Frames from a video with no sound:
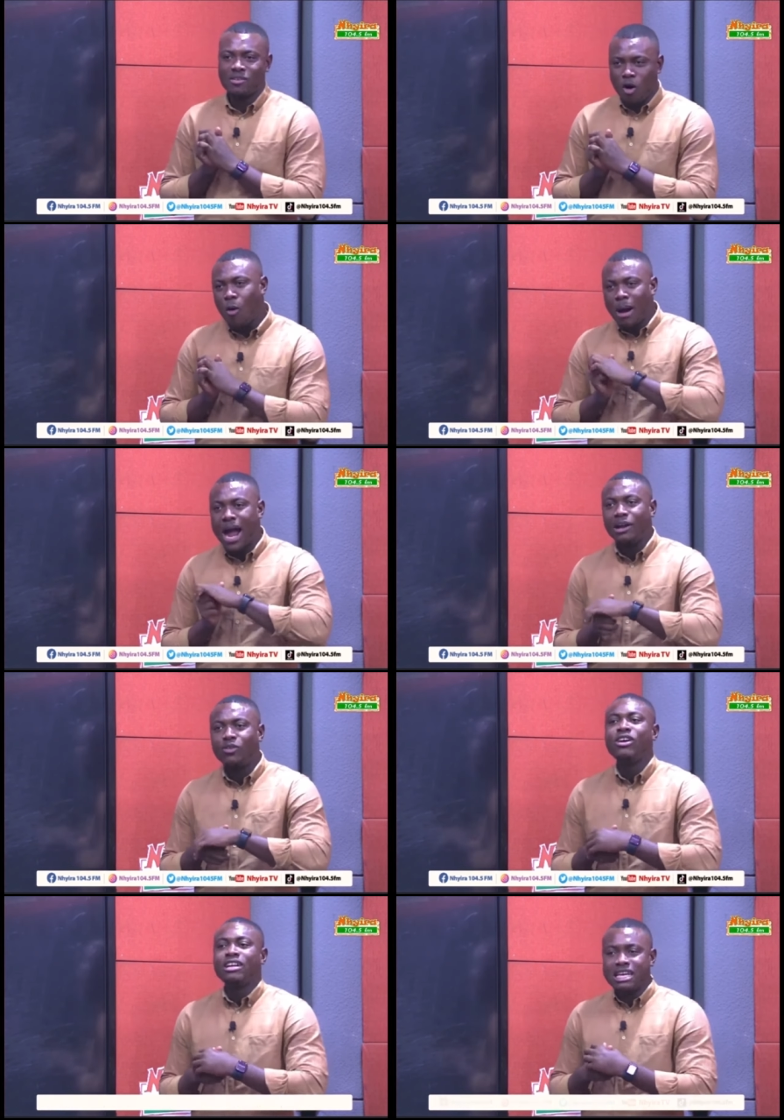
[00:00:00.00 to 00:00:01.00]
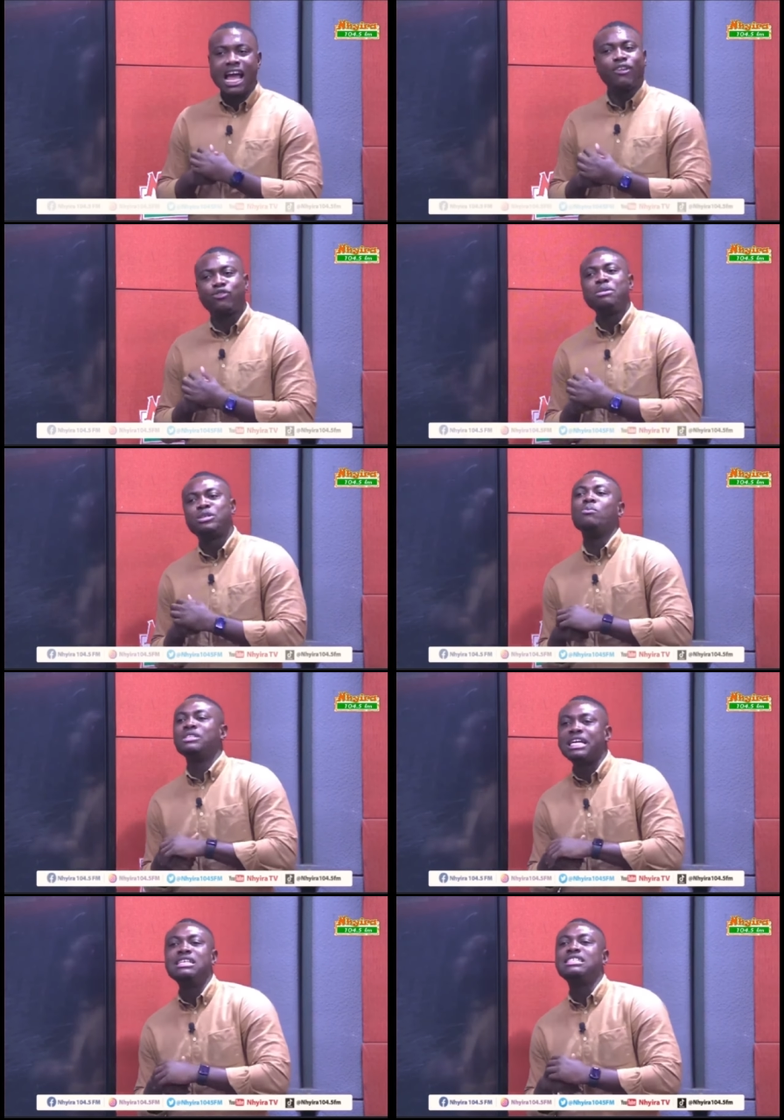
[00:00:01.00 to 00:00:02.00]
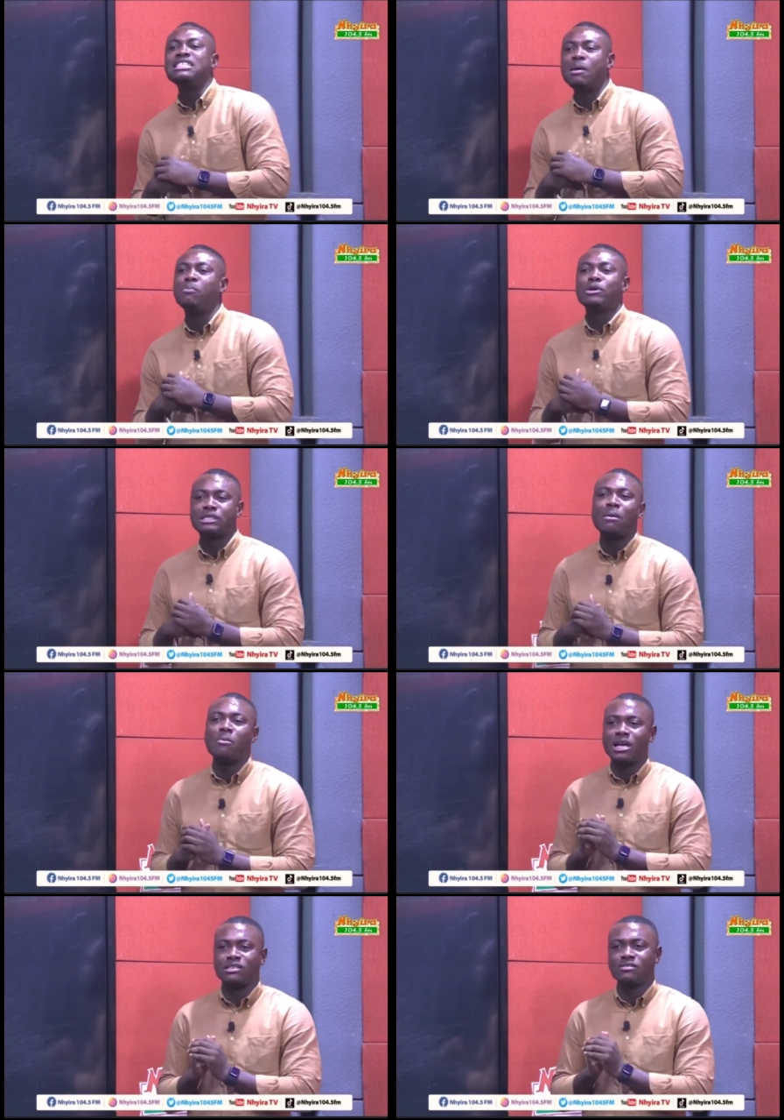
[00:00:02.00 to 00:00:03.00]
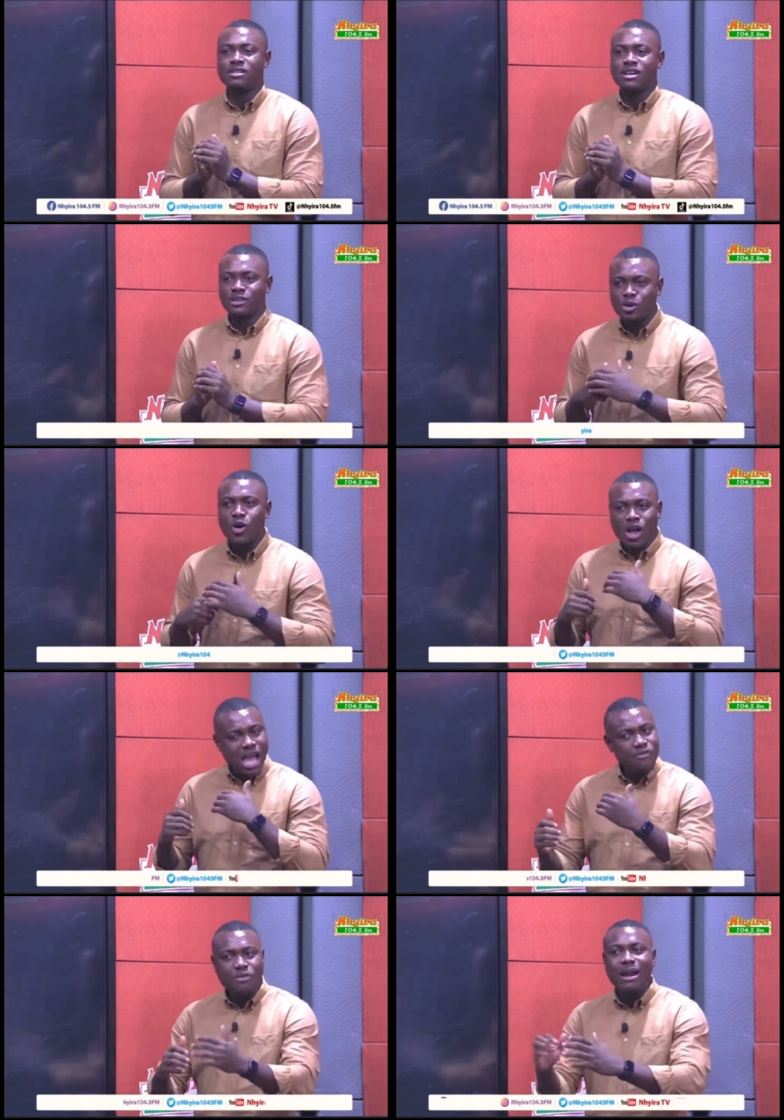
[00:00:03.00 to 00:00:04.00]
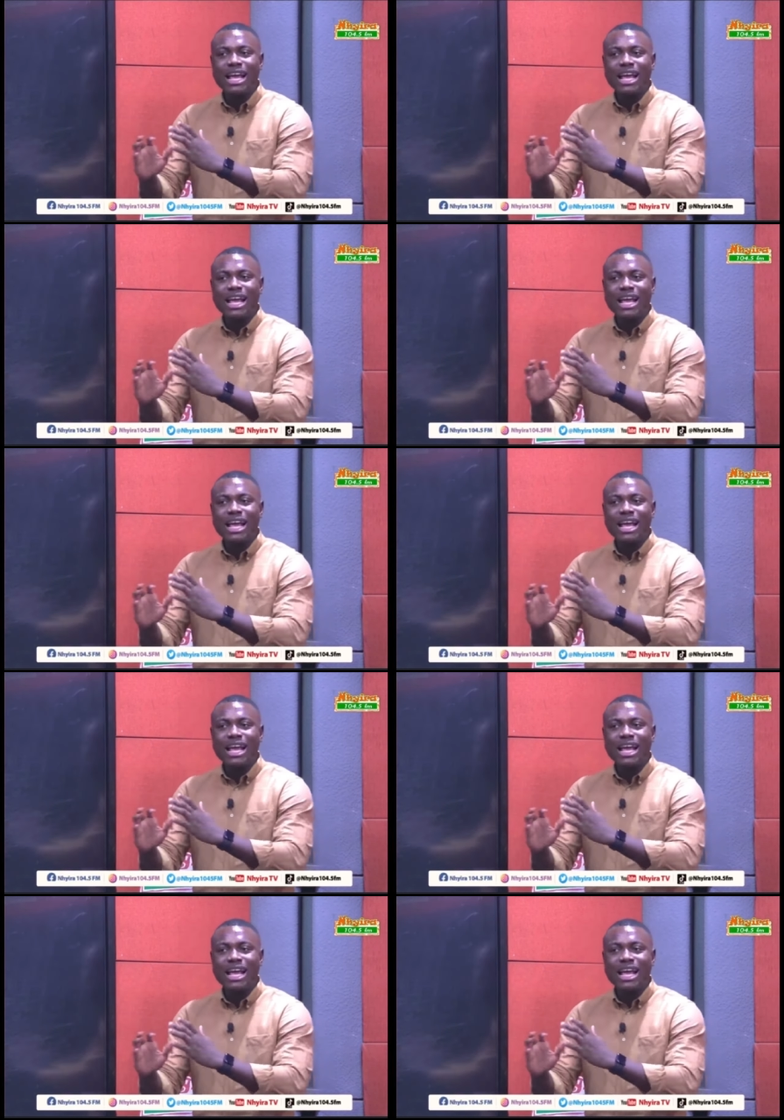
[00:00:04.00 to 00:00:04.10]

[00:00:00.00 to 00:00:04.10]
Oba, there had to be some changes in the poster boys. No? So everybody has